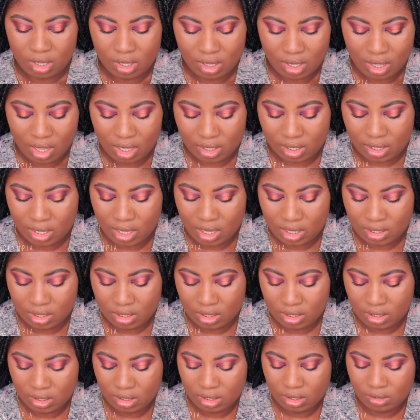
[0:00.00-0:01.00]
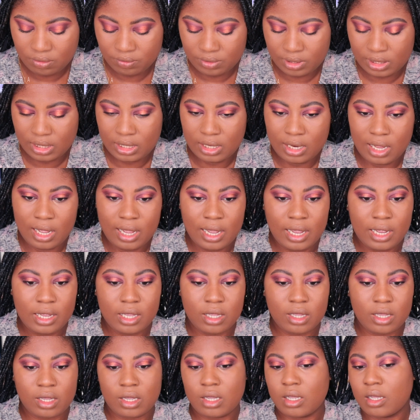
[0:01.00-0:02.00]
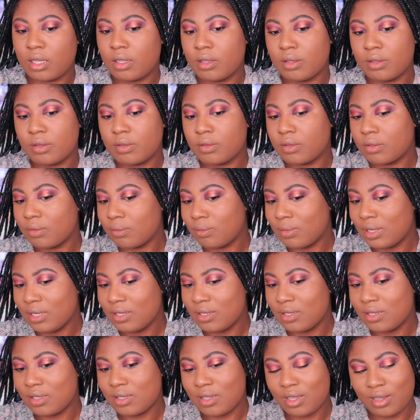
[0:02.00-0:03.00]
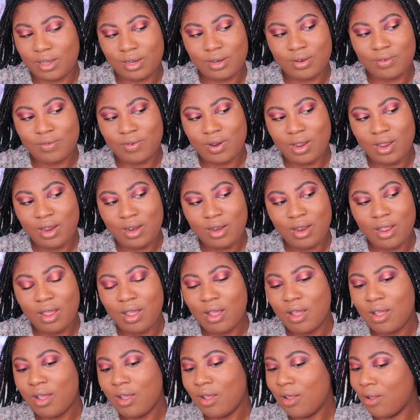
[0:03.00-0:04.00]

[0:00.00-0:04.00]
I kind of really like my skin right now.